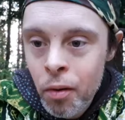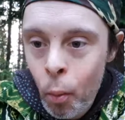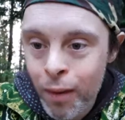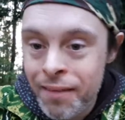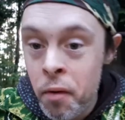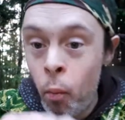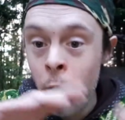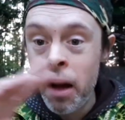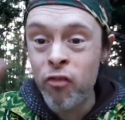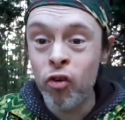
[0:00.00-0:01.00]
What's even more
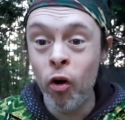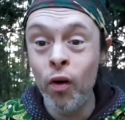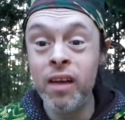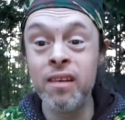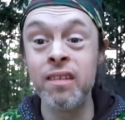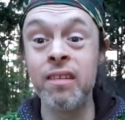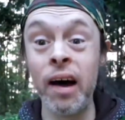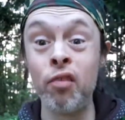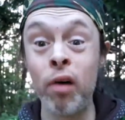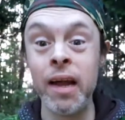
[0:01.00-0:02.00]
magical is the
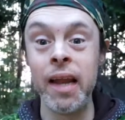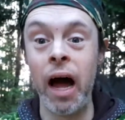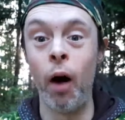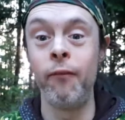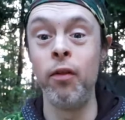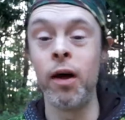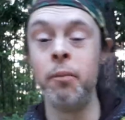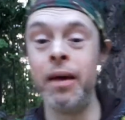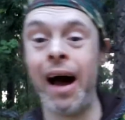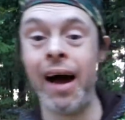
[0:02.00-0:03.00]
sun right now. If you're looking
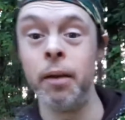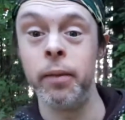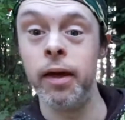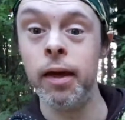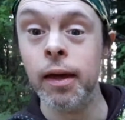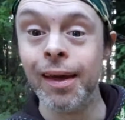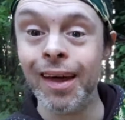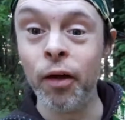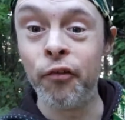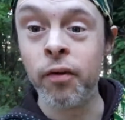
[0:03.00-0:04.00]
behind me, it
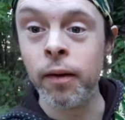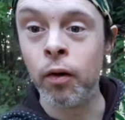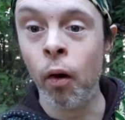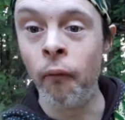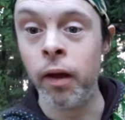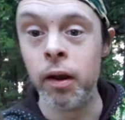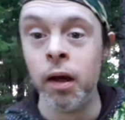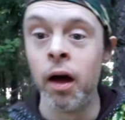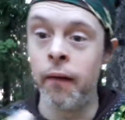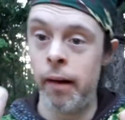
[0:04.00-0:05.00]
looks very golden.
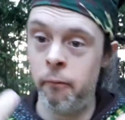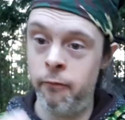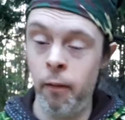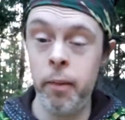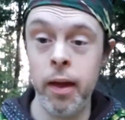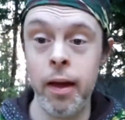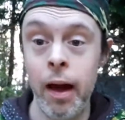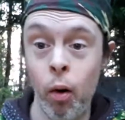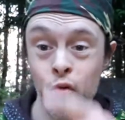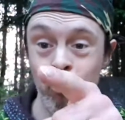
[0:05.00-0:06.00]
Come for me,
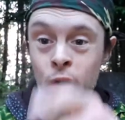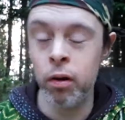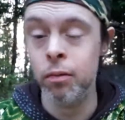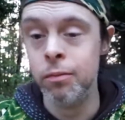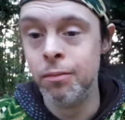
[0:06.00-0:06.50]
I will show you.